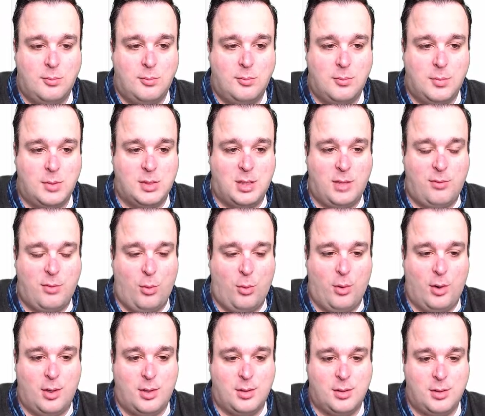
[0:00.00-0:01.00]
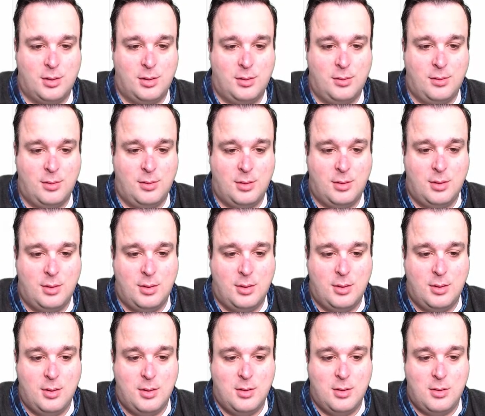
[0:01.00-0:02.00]
Let's see if it works.
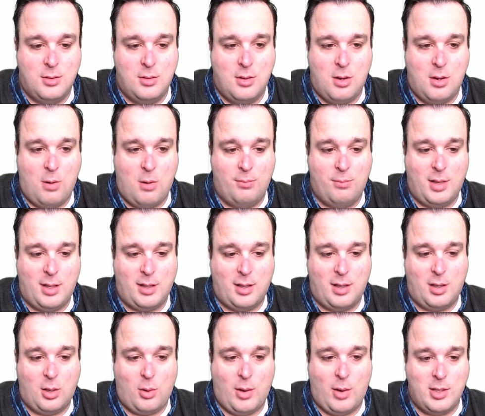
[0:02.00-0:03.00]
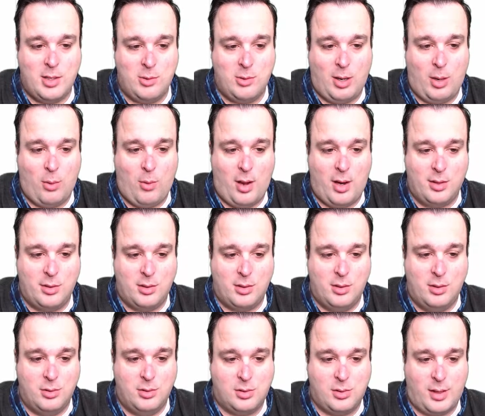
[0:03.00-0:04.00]
No, I didn't quite do what I wanted to
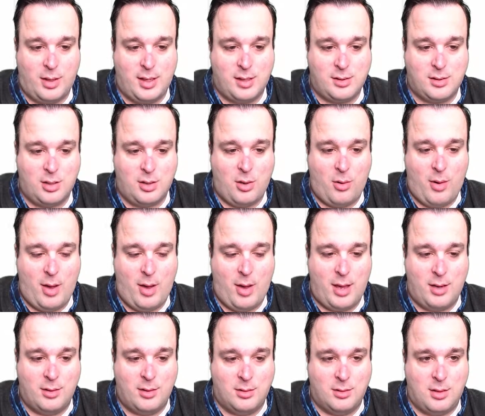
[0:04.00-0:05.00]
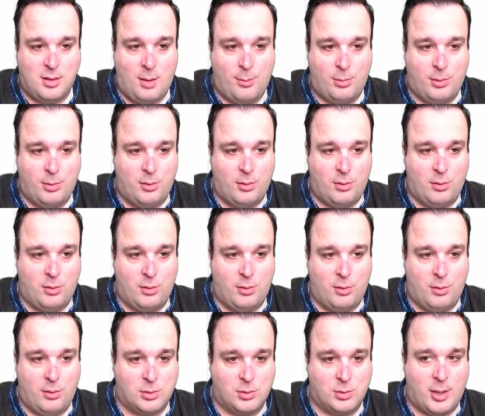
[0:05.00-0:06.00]
do, so I guess I'll go ahead and upload
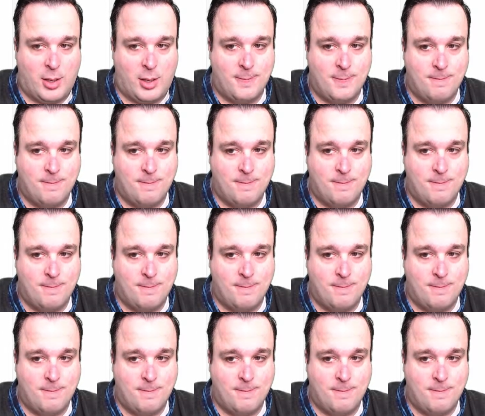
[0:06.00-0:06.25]
this way.